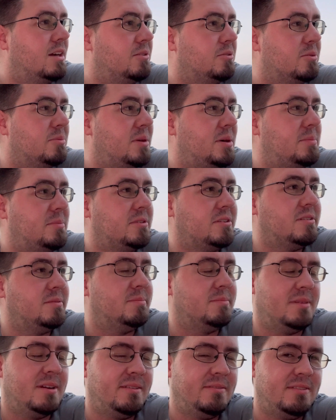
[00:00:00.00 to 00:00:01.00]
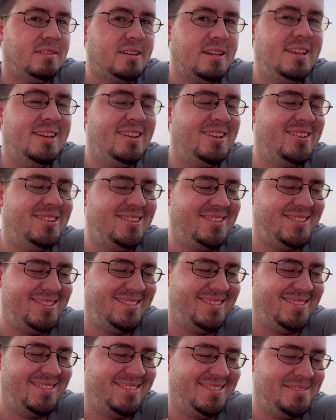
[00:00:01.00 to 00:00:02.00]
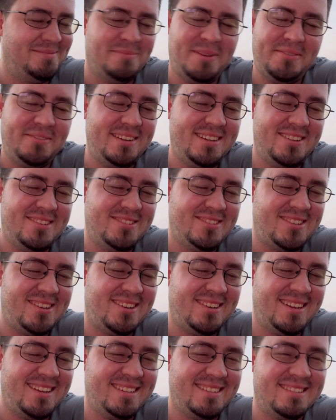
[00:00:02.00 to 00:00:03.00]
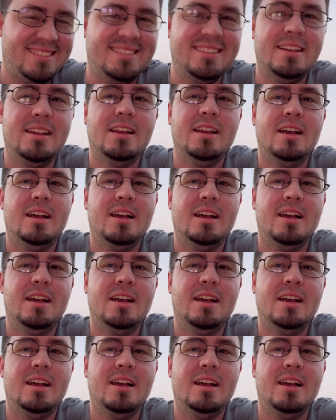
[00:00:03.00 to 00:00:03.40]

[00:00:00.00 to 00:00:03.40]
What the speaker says: Remember, my videos aren't edited.